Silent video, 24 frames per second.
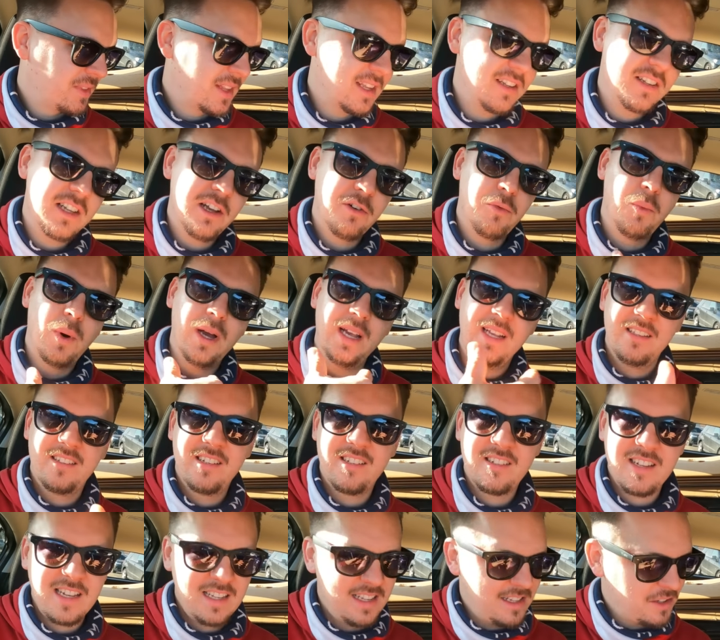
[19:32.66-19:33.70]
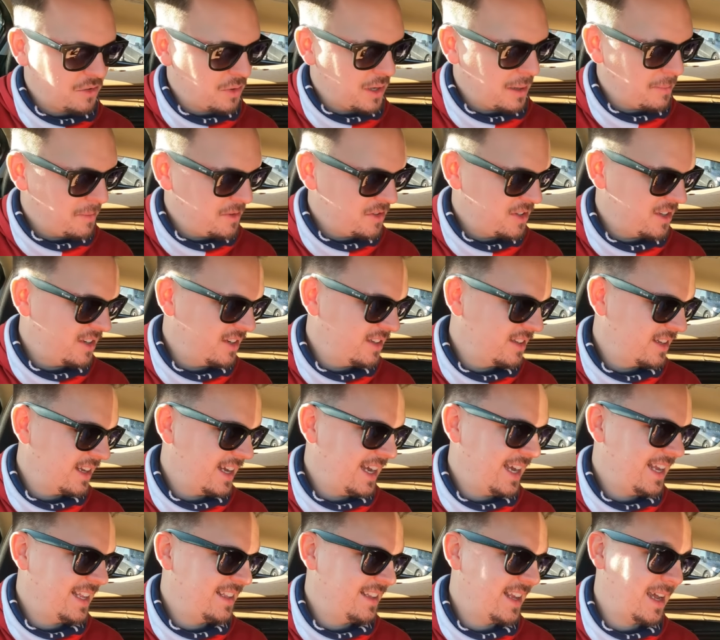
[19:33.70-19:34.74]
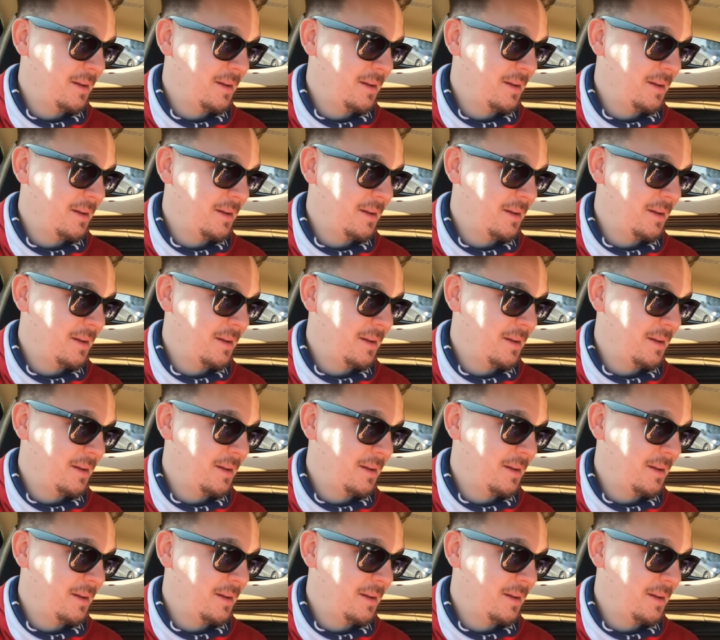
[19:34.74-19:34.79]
instead of waiting to send it to Amazon. And